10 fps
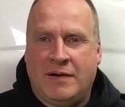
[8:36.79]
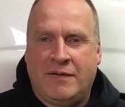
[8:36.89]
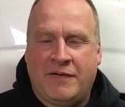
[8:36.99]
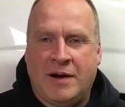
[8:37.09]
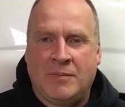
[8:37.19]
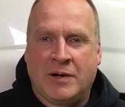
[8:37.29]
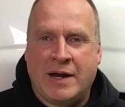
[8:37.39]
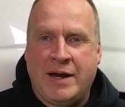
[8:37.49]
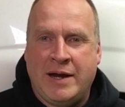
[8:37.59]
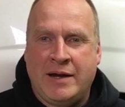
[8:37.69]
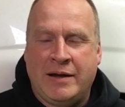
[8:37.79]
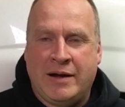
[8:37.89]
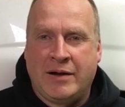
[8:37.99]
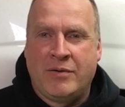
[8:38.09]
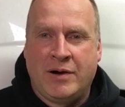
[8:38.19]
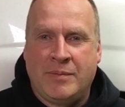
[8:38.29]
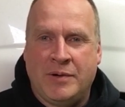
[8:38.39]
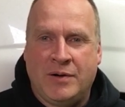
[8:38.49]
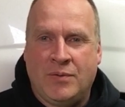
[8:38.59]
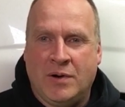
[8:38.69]
fabricating and quite a
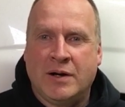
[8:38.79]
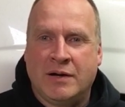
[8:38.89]
bit of work